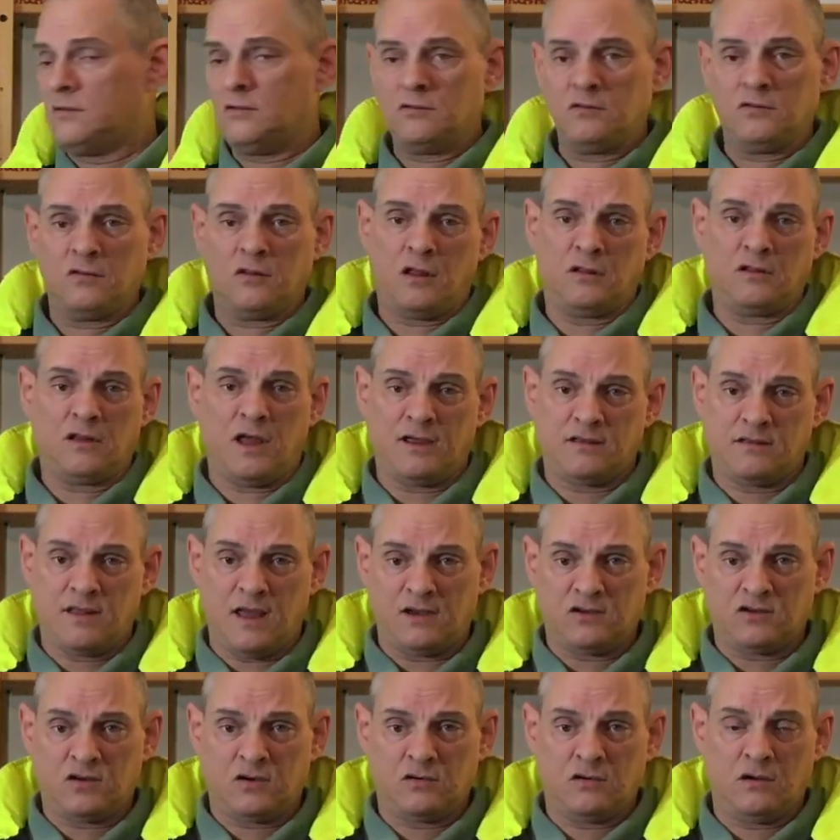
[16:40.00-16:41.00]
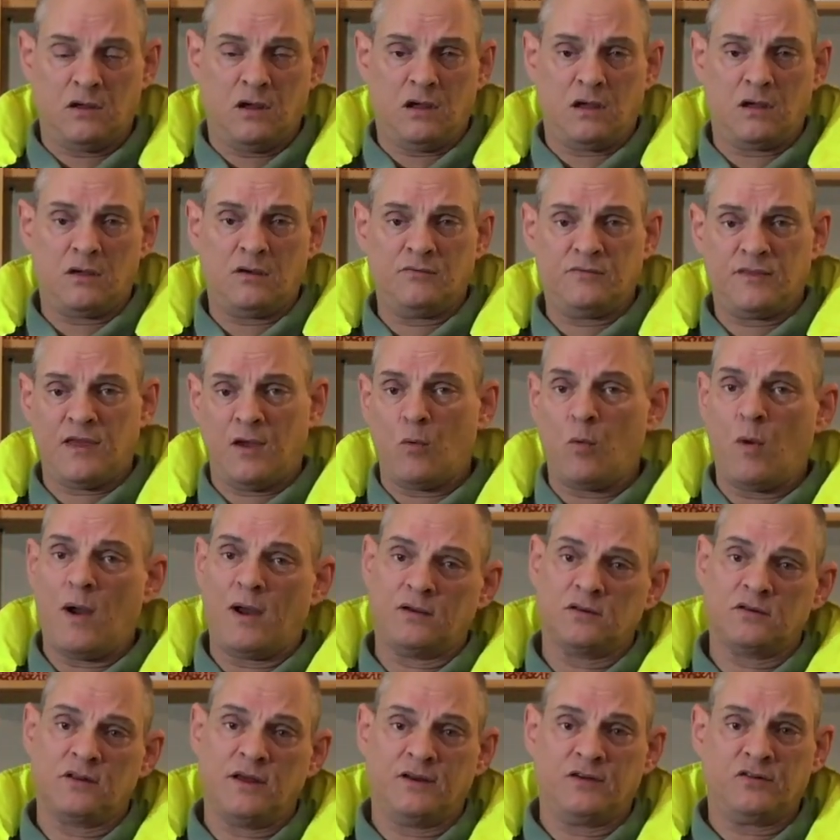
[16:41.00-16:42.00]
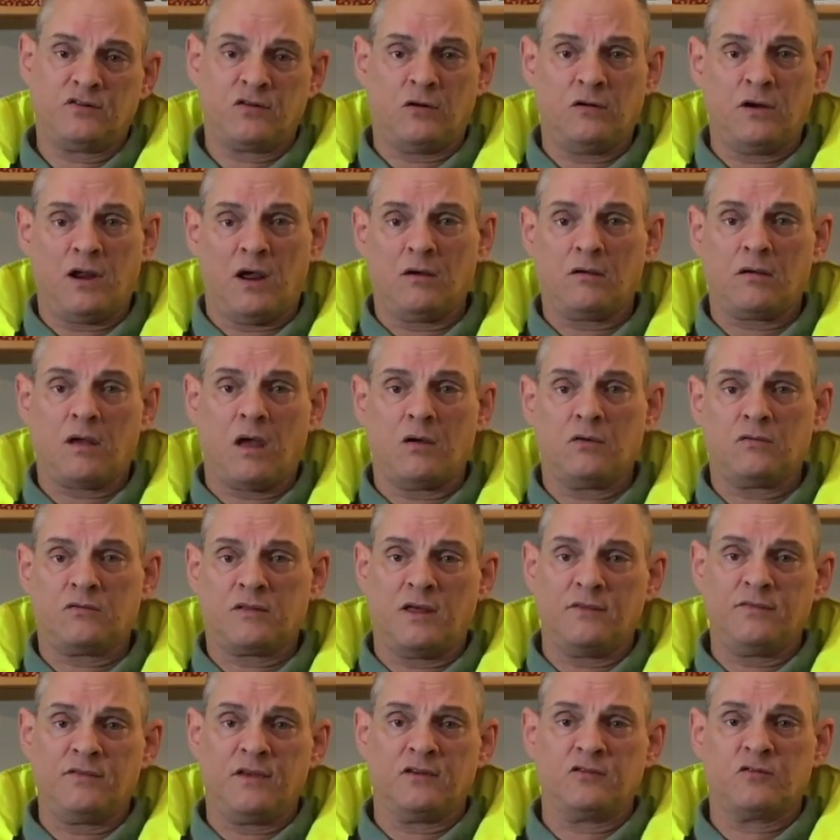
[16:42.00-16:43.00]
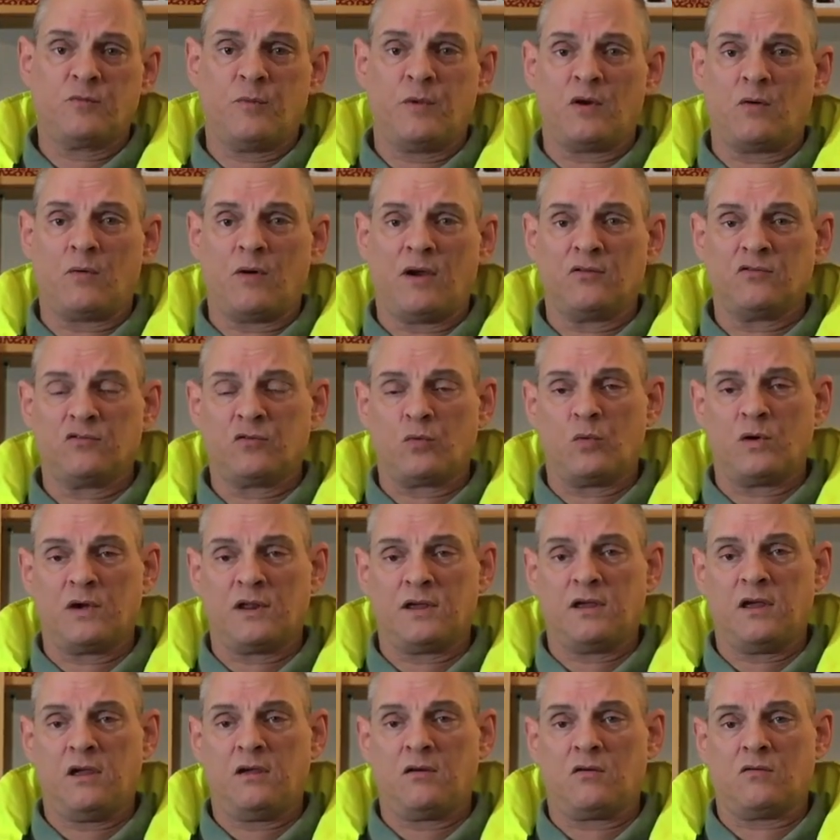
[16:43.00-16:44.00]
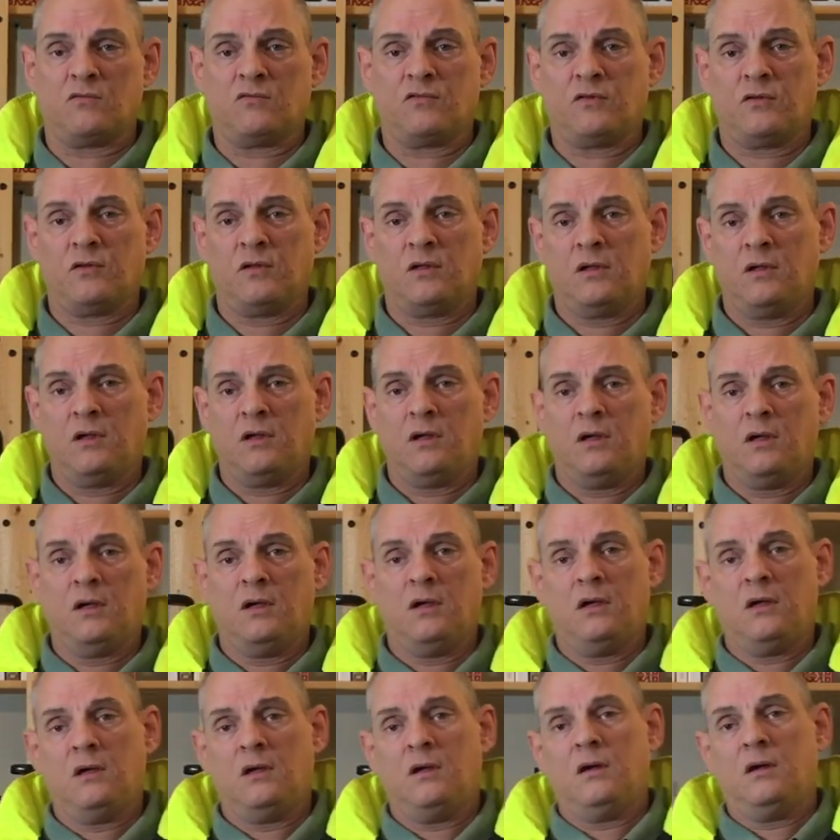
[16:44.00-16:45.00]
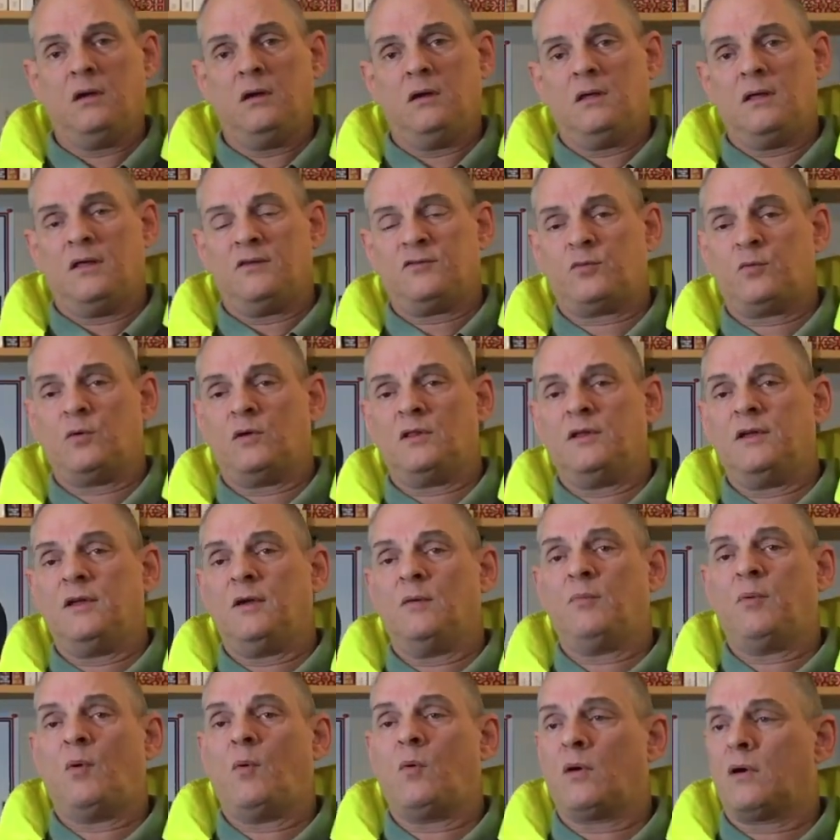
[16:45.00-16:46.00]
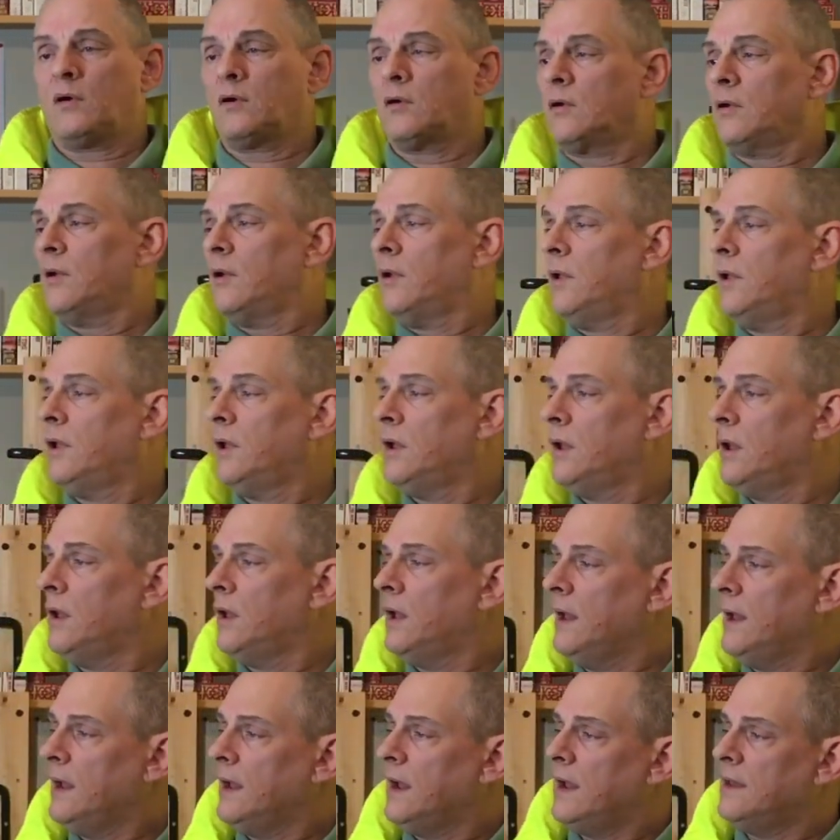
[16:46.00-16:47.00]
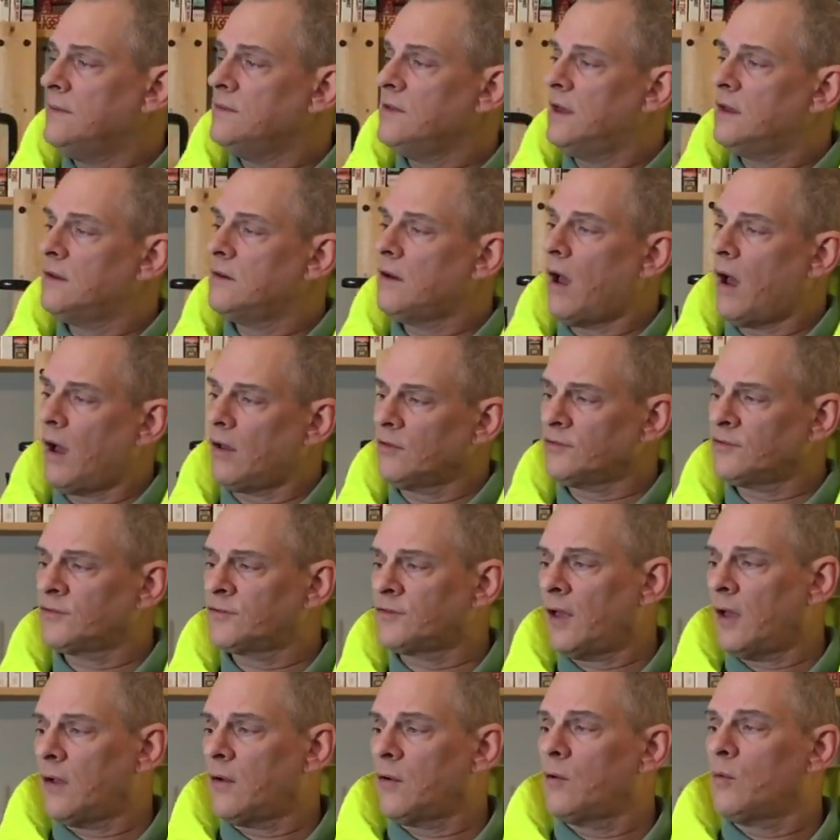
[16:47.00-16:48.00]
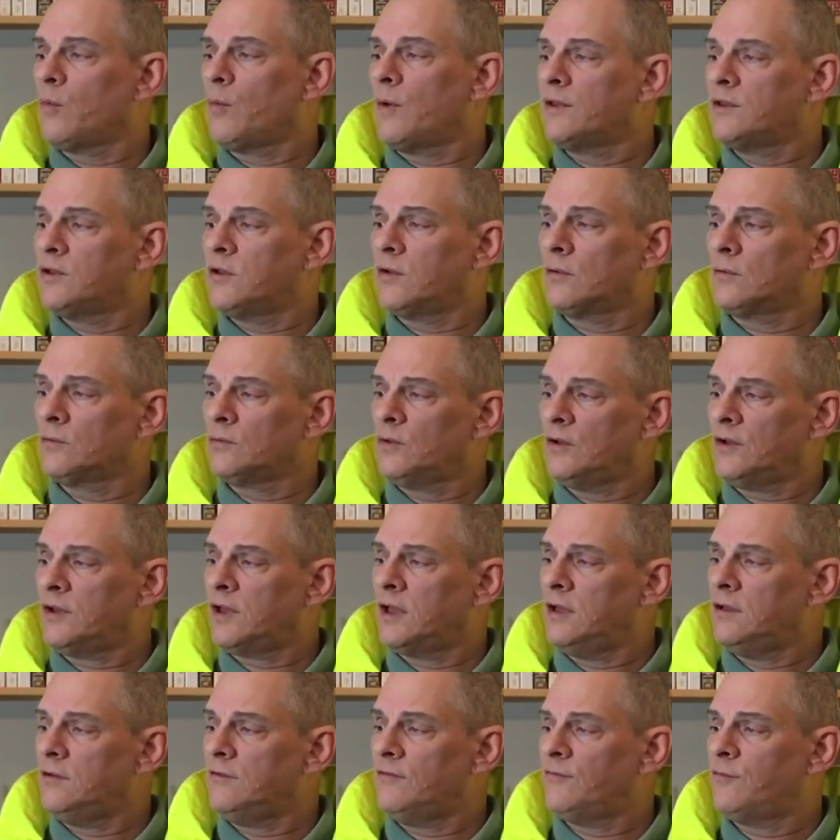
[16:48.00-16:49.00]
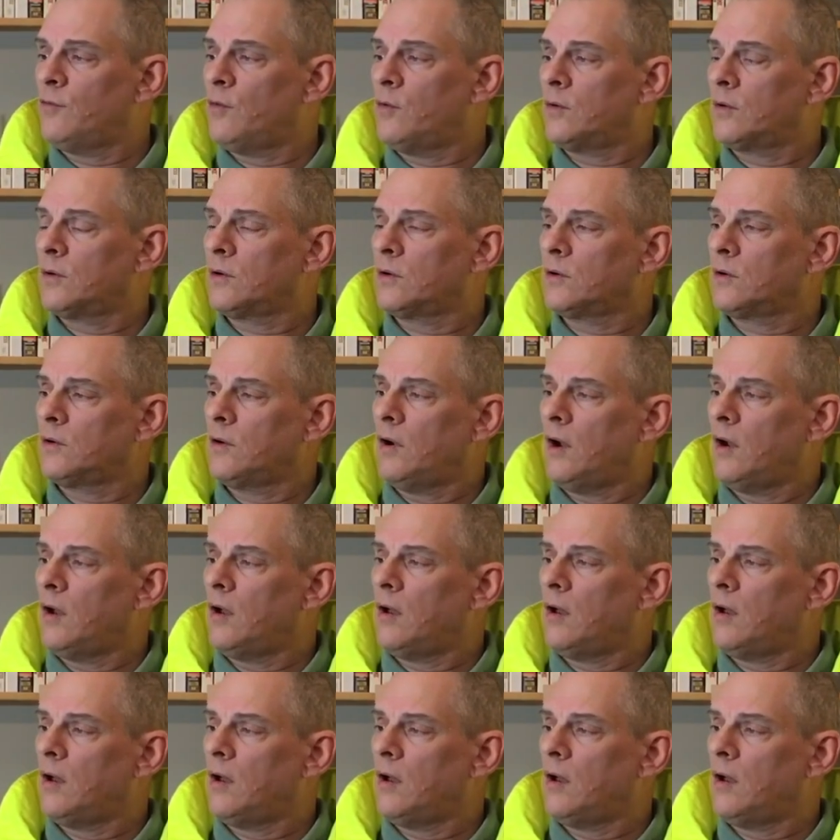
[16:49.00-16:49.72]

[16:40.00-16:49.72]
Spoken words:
like that Wildland Turnout coat. That thing's been around 20 years. That's really important. And then also when you're looking for